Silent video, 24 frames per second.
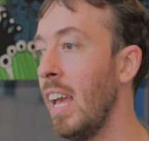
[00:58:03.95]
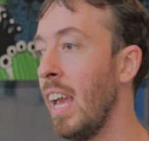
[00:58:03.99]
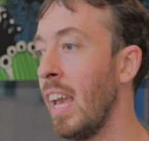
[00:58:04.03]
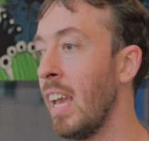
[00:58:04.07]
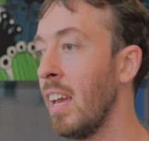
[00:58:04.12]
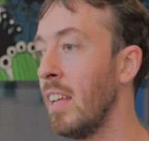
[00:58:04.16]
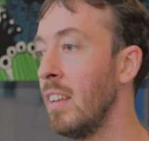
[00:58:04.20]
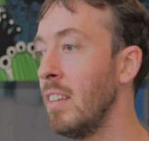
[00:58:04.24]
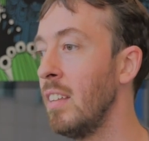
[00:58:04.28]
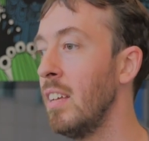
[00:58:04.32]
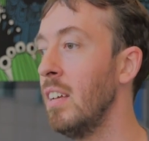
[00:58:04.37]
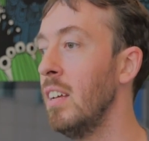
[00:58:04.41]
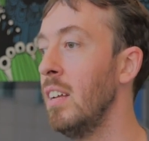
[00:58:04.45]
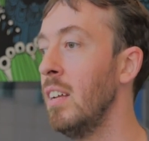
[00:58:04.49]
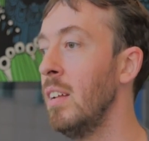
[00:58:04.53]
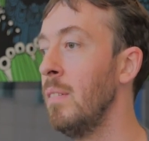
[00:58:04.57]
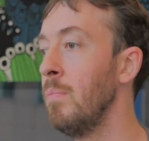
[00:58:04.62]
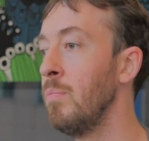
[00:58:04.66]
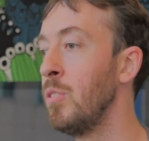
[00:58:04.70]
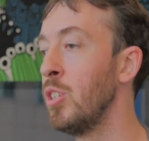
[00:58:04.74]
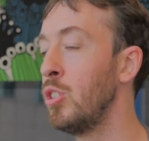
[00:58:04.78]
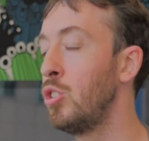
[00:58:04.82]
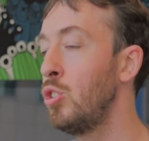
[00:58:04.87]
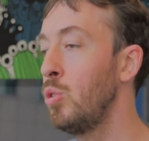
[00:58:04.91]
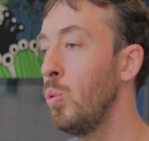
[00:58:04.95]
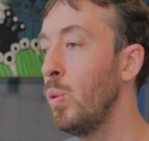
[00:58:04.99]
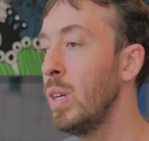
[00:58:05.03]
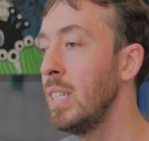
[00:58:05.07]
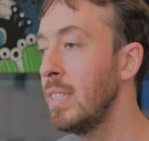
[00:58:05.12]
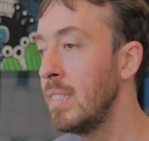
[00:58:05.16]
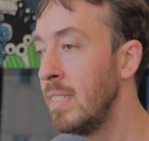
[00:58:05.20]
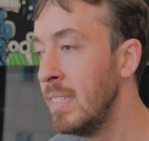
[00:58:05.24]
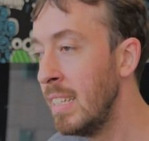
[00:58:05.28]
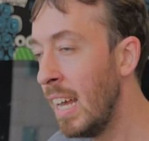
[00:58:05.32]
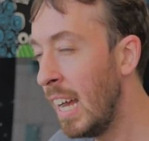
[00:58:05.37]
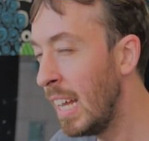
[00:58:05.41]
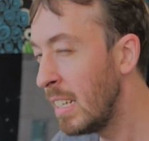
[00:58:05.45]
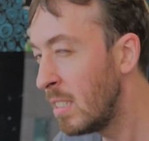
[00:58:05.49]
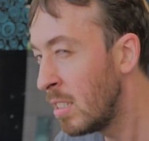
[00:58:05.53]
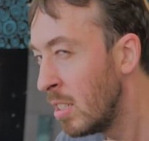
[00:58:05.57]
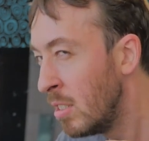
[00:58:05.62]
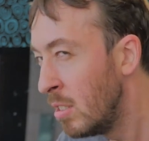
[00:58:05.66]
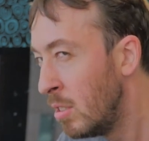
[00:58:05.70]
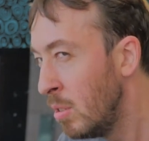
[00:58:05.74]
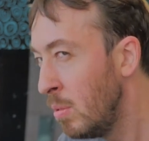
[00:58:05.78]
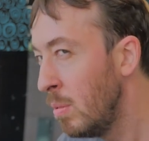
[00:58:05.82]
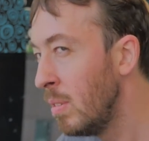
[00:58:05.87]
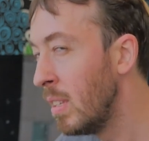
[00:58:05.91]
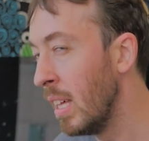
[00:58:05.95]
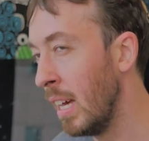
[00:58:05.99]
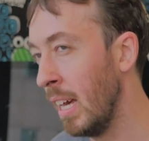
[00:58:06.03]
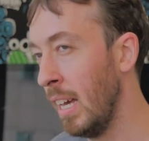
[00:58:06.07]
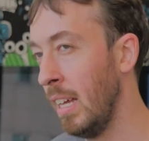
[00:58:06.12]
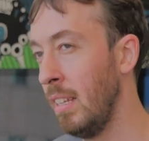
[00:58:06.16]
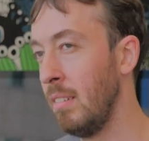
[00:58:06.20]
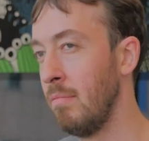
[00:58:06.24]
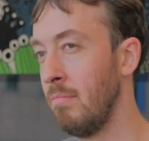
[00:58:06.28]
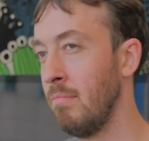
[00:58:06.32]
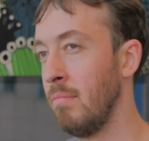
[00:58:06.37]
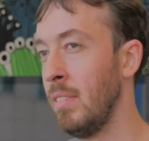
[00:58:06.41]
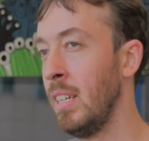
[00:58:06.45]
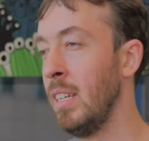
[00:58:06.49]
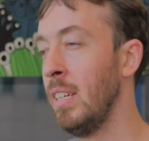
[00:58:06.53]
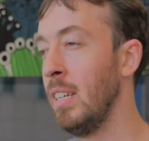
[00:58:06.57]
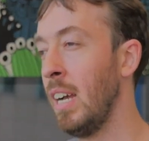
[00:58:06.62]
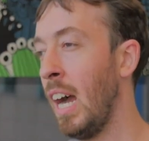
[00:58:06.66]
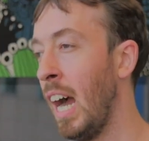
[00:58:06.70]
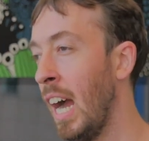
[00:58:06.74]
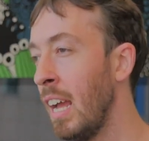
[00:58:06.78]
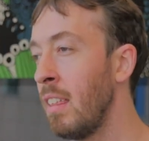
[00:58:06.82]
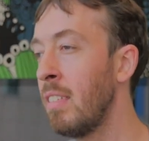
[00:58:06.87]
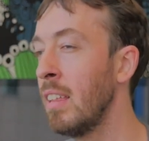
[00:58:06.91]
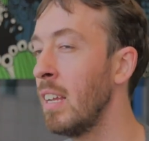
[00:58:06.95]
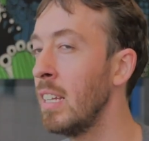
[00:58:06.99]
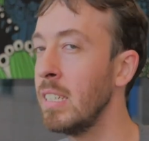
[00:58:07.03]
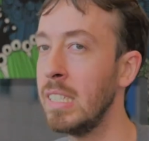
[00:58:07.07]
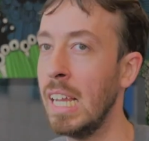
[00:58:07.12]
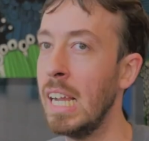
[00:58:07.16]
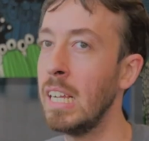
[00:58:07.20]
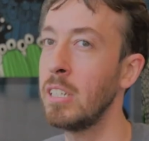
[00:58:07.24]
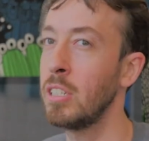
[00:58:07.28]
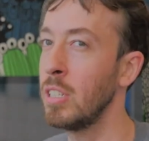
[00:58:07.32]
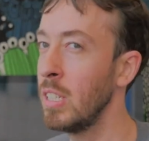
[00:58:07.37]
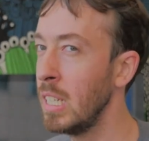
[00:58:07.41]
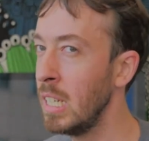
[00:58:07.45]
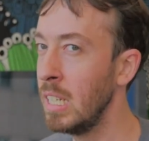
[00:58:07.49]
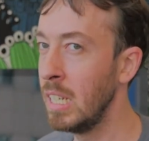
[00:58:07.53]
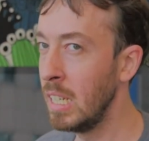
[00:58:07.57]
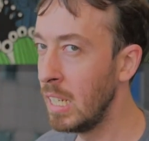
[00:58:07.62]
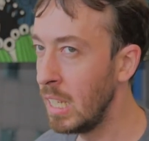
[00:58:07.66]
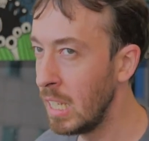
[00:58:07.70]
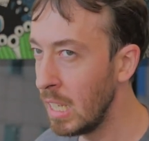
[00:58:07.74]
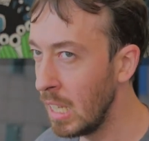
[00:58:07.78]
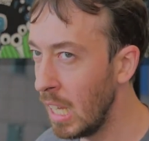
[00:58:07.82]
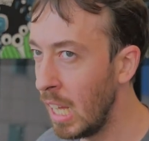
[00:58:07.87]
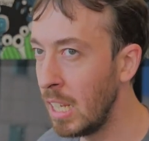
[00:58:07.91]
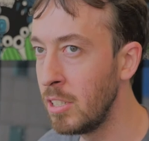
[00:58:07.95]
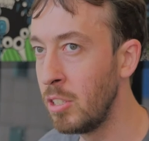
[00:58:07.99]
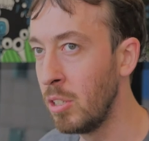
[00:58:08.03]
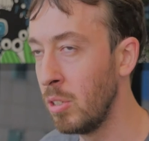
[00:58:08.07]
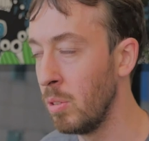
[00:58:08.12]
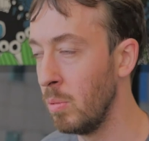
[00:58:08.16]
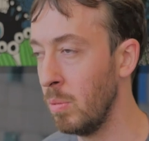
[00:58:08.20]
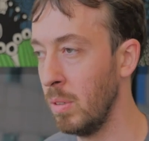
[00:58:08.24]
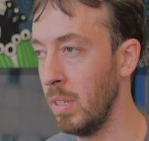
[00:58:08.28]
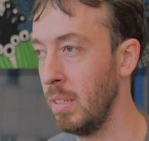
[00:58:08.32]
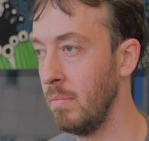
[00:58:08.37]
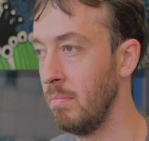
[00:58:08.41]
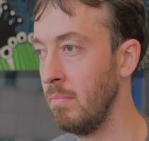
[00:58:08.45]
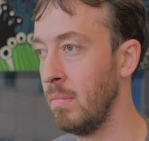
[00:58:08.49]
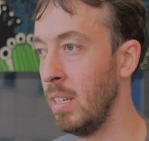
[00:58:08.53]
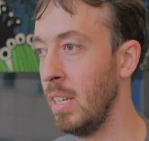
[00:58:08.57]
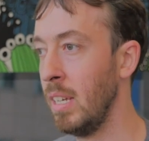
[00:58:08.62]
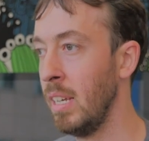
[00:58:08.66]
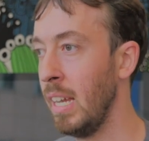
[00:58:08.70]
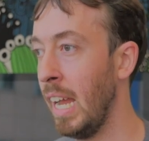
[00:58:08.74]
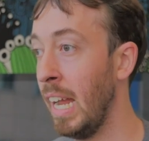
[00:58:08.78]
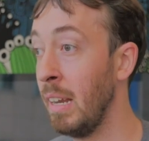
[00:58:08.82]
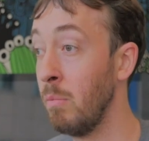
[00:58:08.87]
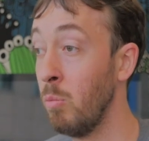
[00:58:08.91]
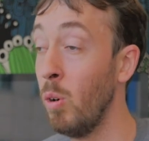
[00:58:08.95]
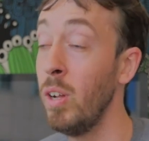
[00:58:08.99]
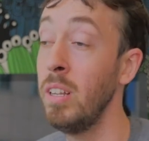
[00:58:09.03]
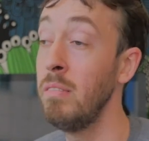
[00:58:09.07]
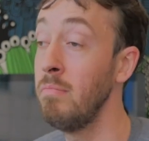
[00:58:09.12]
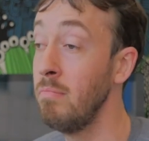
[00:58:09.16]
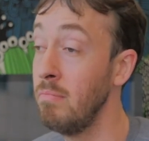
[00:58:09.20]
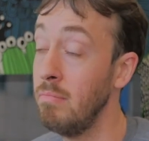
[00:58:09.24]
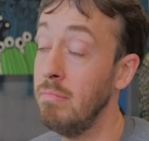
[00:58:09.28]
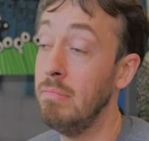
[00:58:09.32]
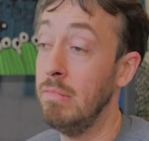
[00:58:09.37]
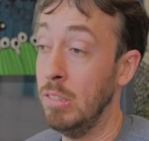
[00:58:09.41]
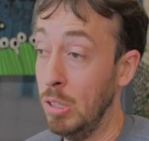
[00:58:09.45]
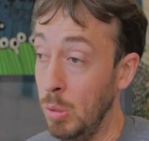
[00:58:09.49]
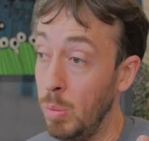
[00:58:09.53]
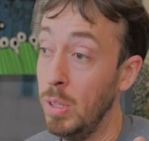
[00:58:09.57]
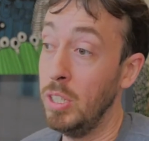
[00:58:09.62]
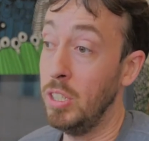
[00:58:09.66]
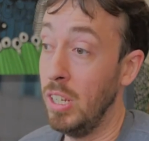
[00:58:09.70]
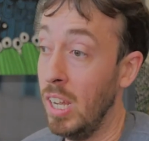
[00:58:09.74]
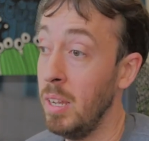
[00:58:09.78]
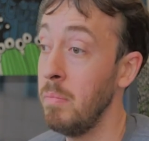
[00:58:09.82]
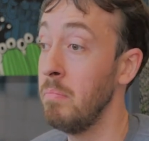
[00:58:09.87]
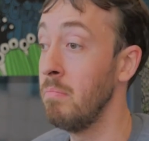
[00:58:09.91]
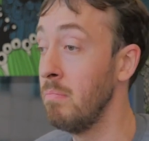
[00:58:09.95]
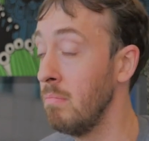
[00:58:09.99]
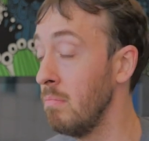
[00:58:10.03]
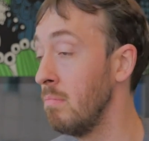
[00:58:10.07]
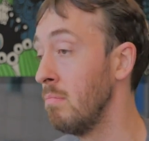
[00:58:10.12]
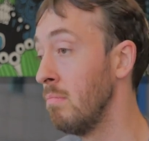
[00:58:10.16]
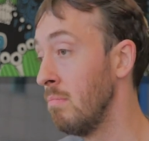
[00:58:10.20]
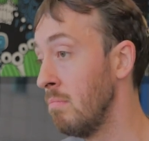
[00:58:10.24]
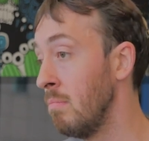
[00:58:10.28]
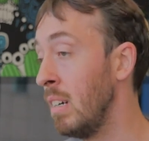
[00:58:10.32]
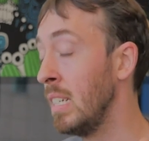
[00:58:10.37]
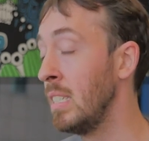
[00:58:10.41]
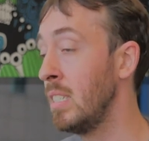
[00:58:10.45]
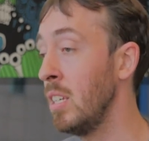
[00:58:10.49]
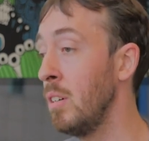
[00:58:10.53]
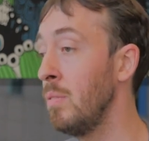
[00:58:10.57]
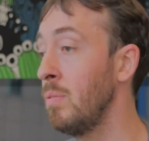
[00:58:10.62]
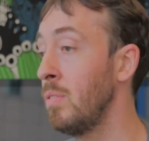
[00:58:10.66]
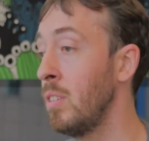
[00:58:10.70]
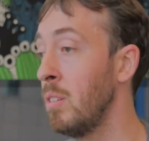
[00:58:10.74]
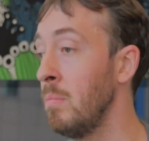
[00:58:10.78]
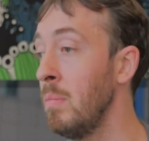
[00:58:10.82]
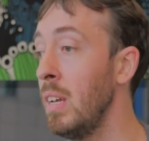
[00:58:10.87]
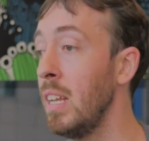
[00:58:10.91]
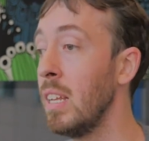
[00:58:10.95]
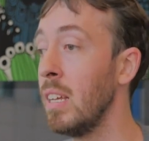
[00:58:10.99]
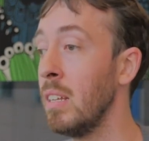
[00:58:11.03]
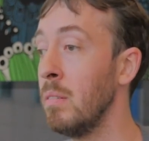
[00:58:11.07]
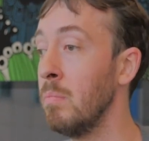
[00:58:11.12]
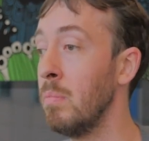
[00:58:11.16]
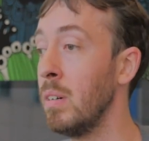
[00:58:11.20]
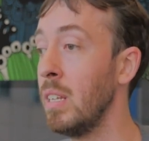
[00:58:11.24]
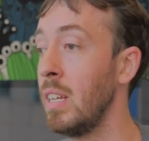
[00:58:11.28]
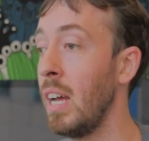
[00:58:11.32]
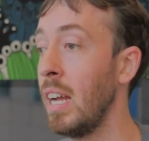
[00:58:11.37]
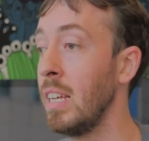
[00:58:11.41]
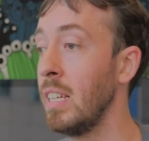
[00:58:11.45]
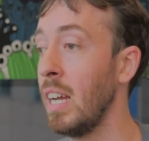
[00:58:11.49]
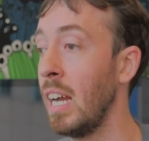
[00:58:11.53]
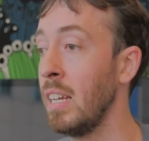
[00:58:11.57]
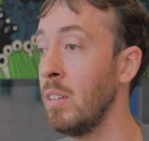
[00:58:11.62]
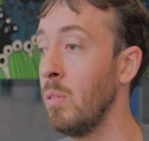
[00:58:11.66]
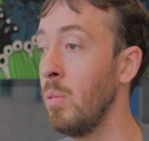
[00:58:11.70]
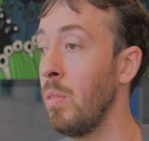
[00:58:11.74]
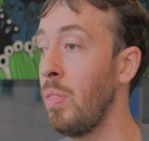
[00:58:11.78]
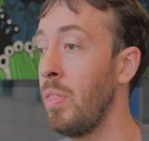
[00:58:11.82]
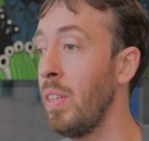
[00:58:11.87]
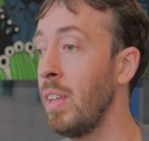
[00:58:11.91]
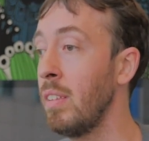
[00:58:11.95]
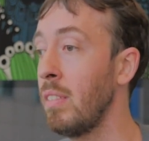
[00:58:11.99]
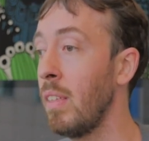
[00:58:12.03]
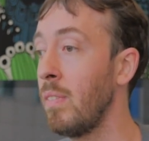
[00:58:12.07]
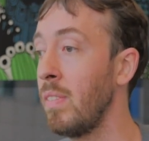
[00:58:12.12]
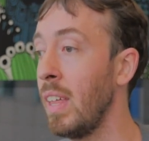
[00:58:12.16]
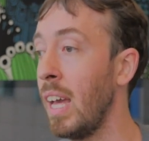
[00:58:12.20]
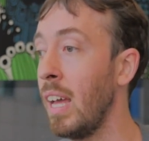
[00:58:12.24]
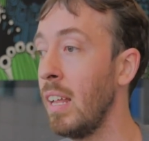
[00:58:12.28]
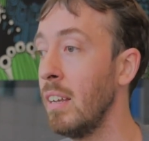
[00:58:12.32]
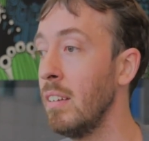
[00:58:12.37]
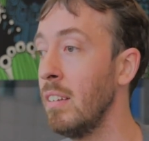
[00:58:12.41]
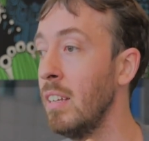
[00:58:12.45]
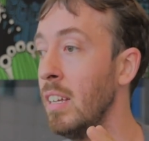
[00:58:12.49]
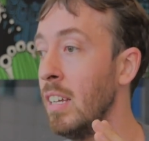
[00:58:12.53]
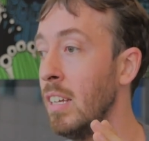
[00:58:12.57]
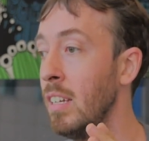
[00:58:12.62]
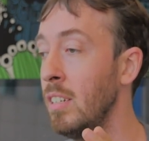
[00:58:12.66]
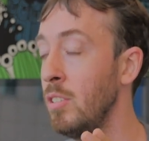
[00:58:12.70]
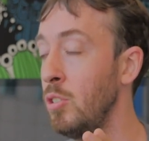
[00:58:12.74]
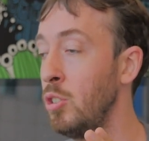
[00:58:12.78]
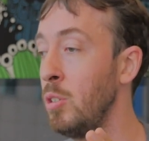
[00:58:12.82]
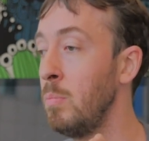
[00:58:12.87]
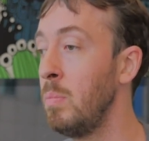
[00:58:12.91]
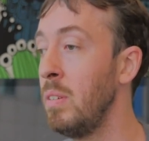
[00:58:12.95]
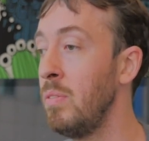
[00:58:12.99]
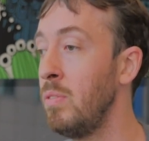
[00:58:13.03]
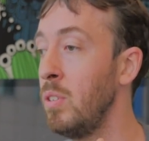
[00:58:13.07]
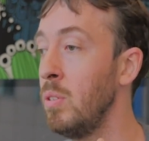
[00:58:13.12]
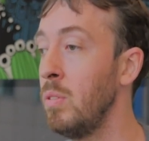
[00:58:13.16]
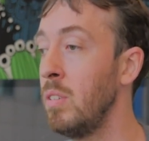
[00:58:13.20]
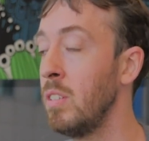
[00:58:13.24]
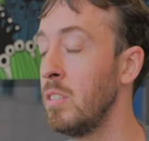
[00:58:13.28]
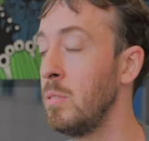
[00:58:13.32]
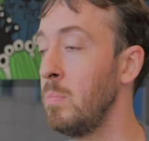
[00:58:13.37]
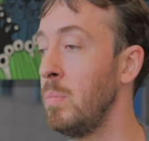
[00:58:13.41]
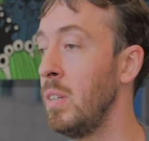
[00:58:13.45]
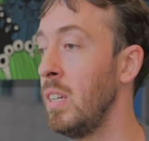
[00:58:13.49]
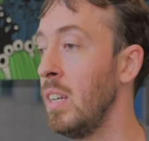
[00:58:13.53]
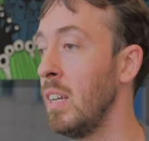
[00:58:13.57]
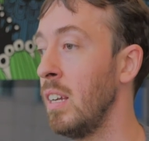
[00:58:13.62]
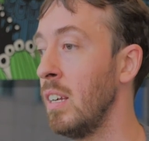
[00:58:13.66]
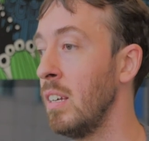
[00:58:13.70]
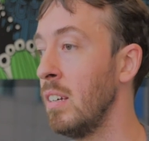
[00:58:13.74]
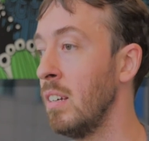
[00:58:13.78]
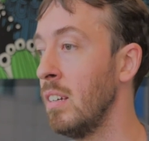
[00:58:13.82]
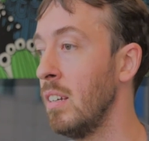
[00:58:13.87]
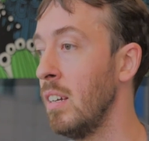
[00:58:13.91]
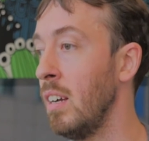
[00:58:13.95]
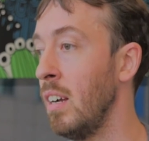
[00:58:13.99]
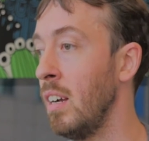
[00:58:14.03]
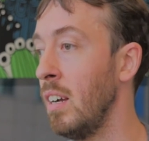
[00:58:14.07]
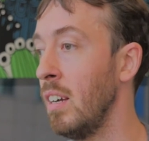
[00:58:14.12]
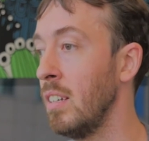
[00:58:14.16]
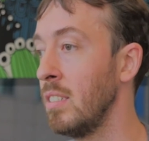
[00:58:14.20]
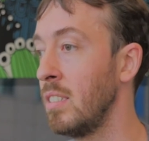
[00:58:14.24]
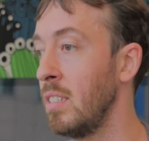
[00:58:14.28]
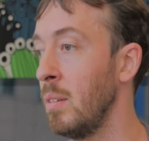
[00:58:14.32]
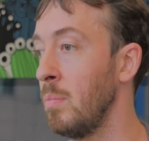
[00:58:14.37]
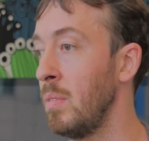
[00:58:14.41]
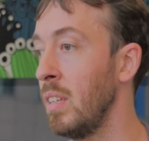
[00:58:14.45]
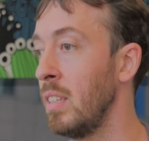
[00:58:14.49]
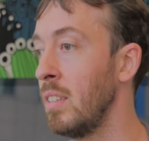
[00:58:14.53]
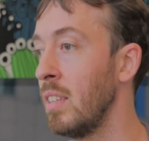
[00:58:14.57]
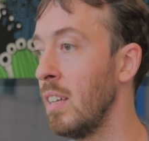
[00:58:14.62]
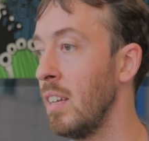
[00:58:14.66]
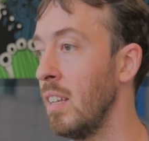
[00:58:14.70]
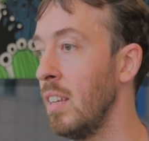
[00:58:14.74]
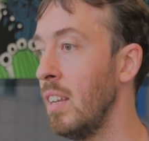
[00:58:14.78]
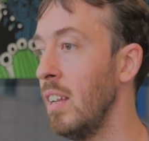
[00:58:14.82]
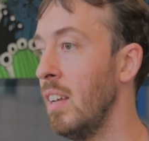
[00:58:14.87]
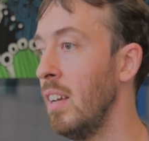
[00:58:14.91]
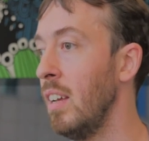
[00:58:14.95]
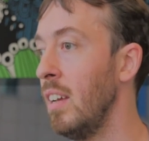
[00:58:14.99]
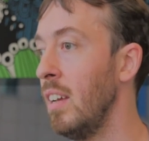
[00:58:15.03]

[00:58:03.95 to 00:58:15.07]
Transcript: And the choice not to do that, I think, is actually an ideological one, and one to which I'm myself committed, but I don't think that should be viewed as being something that